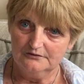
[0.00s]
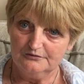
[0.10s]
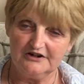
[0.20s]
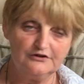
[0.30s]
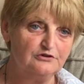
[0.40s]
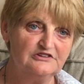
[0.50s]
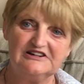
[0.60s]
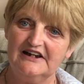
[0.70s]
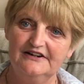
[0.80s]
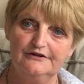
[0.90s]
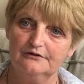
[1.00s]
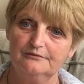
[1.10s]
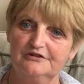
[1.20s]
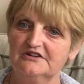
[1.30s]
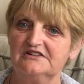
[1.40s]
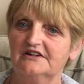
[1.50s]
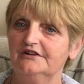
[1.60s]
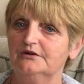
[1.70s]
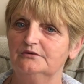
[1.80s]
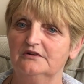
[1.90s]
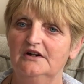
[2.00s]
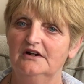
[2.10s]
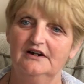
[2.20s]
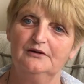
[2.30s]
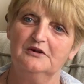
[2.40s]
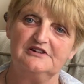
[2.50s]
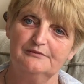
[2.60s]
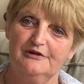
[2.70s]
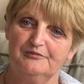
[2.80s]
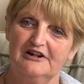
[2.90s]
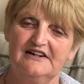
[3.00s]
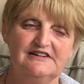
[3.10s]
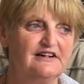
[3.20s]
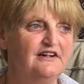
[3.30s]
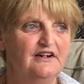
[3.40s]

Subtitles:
But I couldn't say nothing because I knew it wasn't my place.